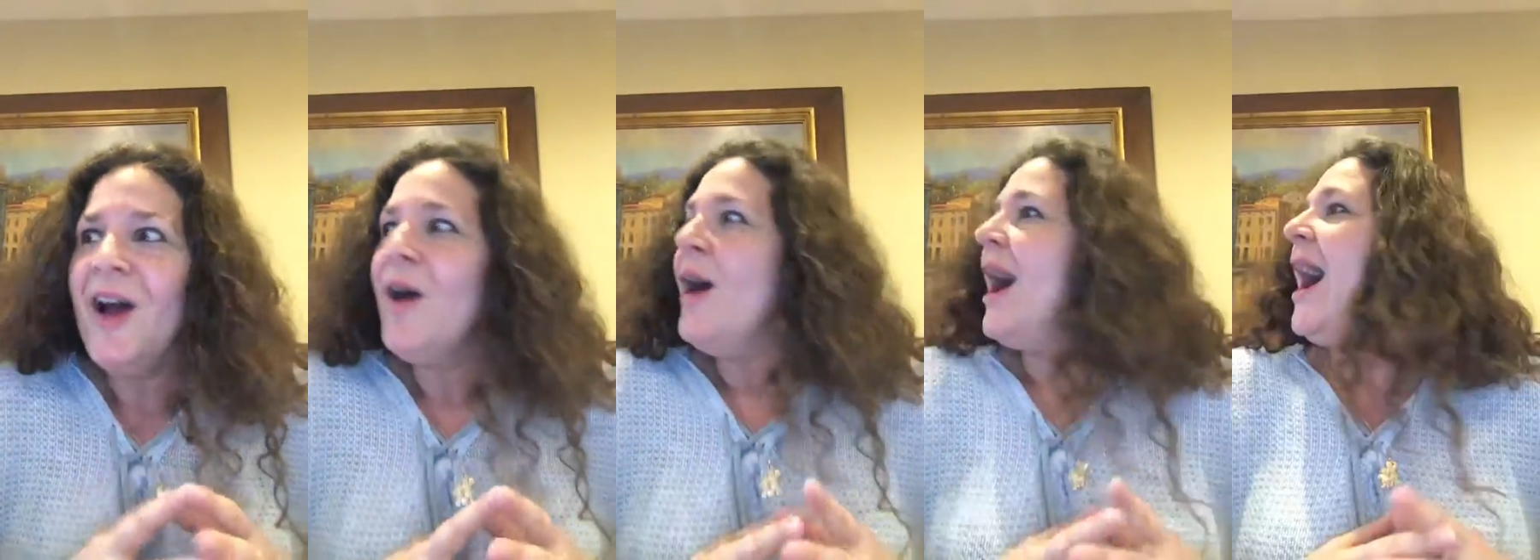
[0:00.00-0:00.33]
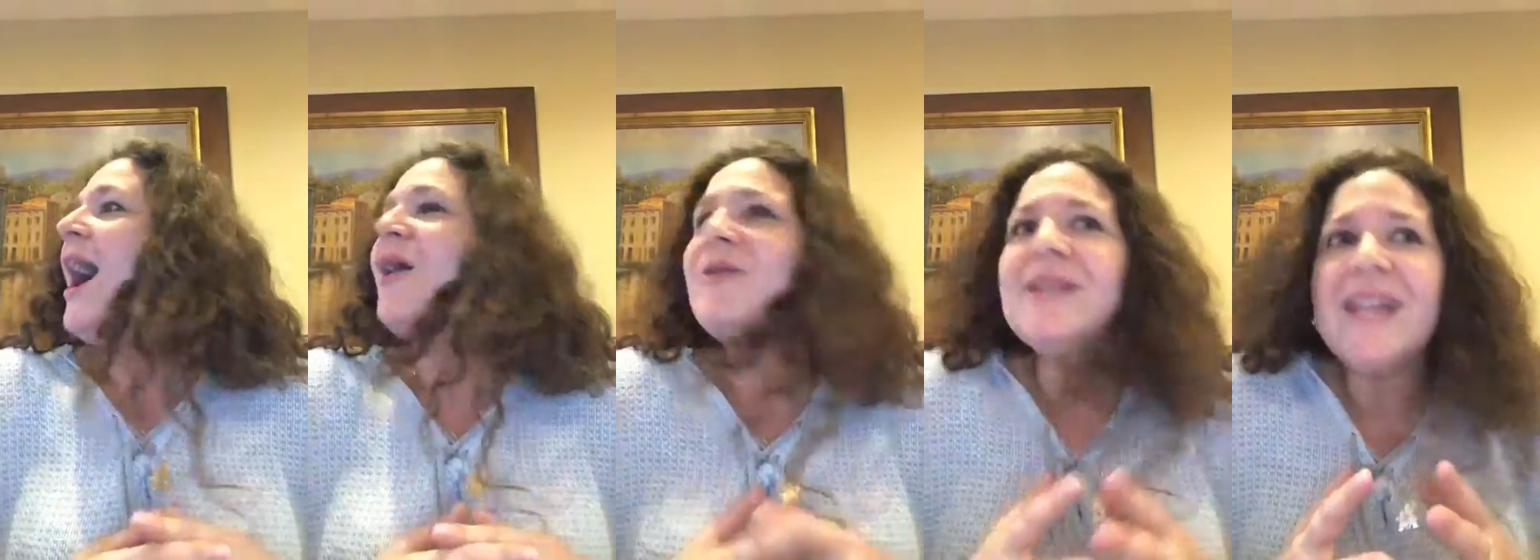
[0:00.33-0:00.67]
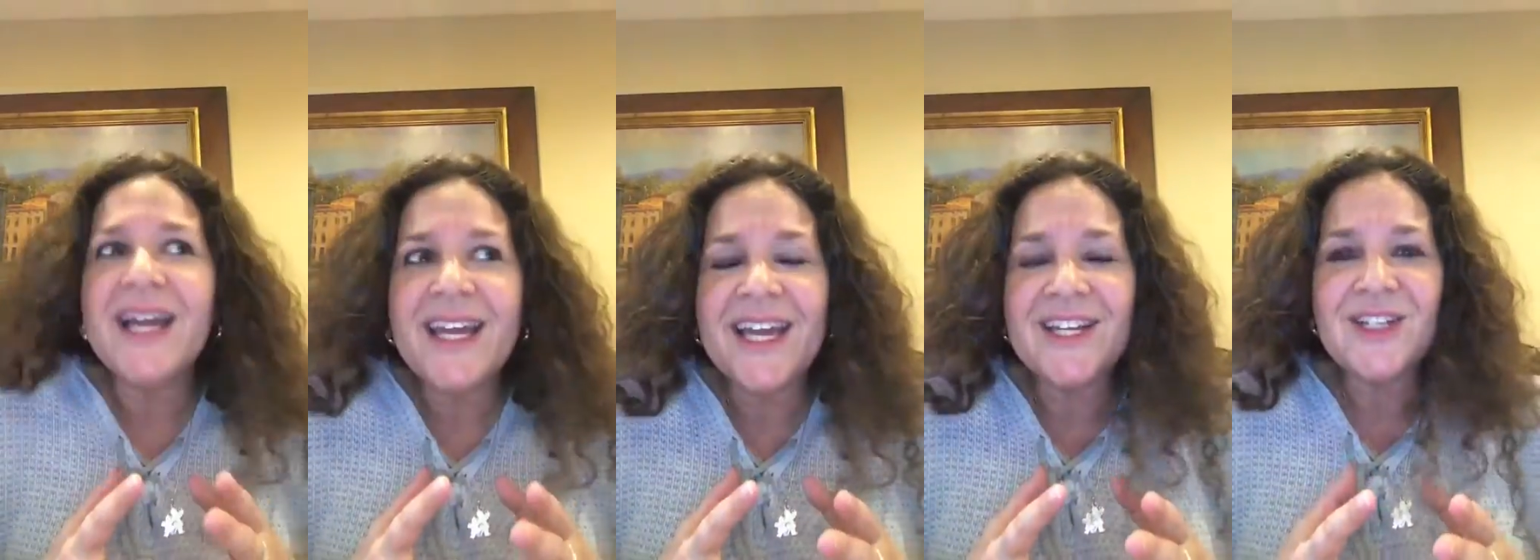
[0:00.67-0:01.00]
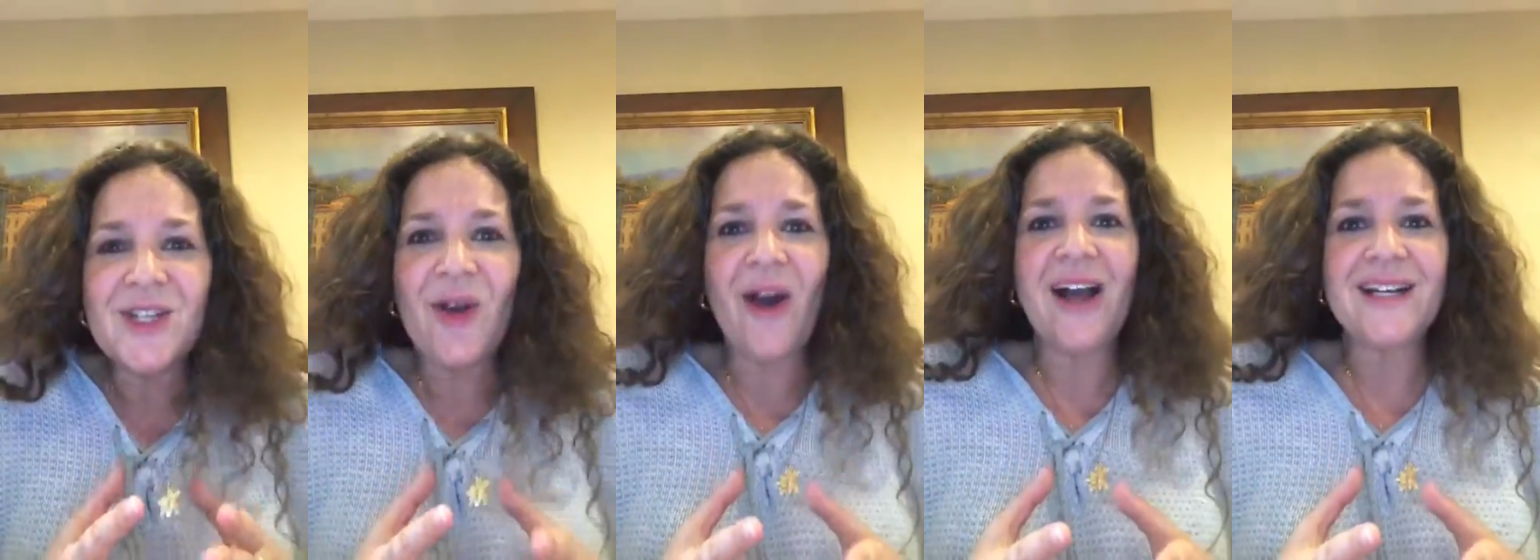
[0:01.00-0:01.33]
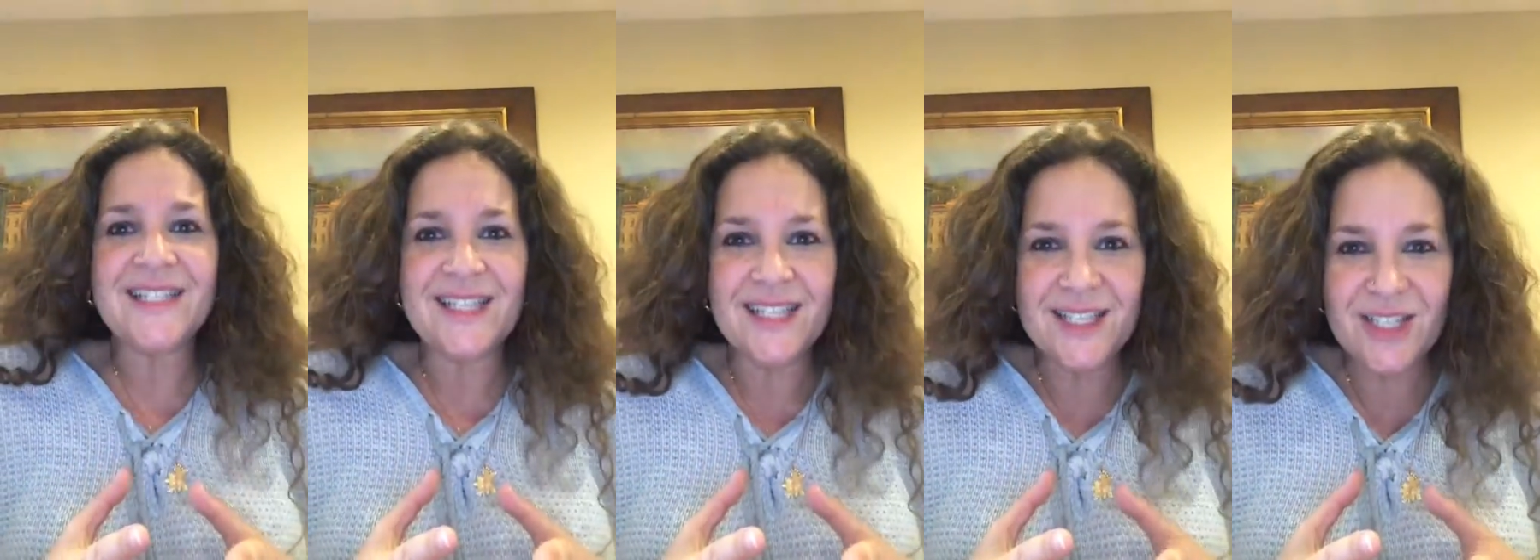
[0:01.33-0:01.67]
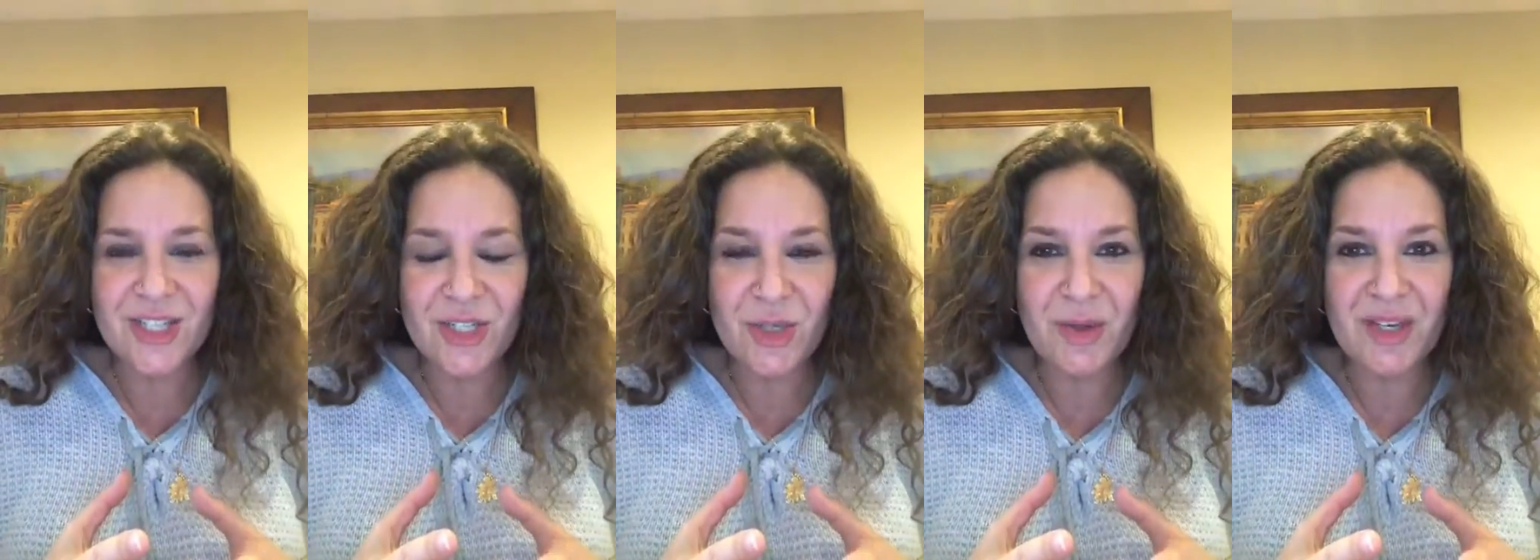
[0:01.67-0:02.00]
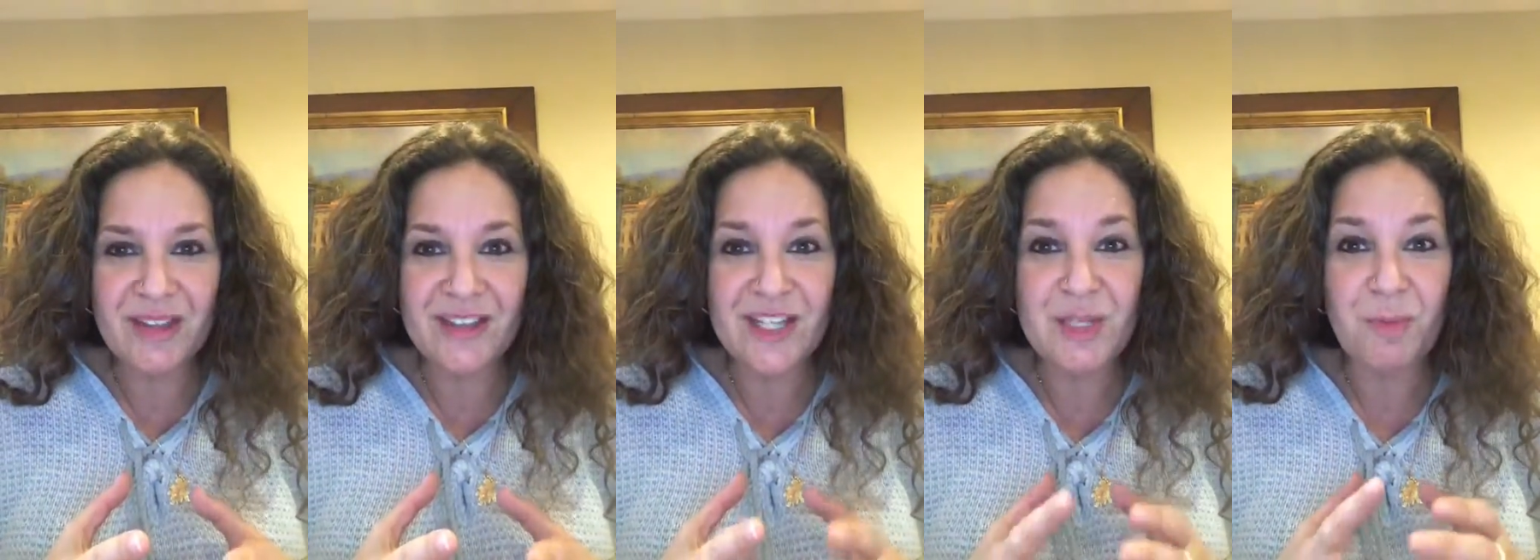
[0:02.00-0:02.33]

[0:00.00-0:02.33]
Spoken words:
how did I get talked into doing this